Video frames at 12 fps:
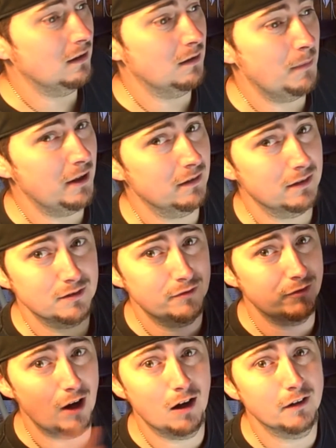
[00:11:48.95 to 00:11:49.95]
America's
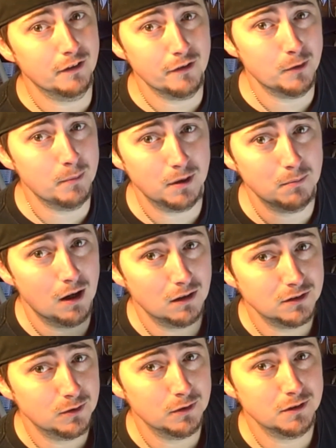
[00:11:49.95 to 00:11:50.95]
fond of their big
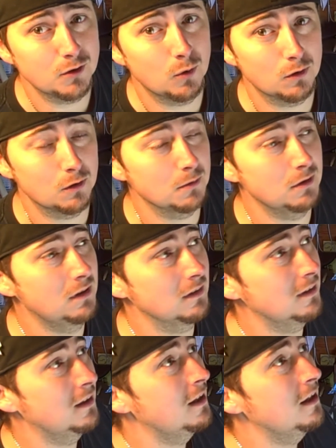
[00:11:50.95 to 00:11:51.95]
box stores. It's horrible.
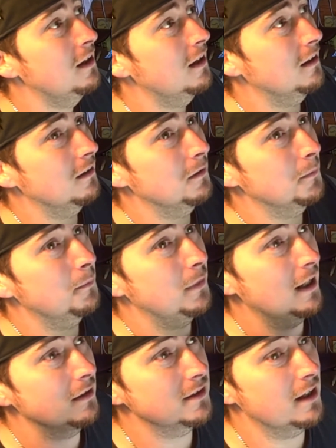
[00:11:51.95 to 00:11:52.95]

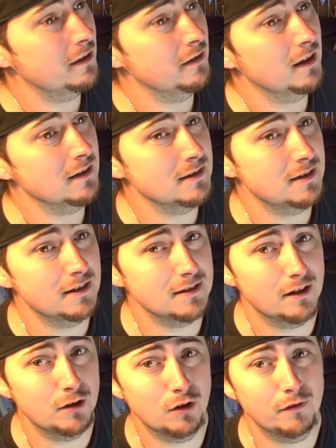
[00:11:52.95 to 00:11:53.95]
But outside the United States,
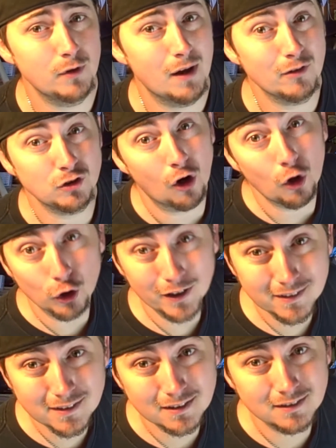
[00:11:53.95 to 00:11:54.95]
I don't know if you have a Target.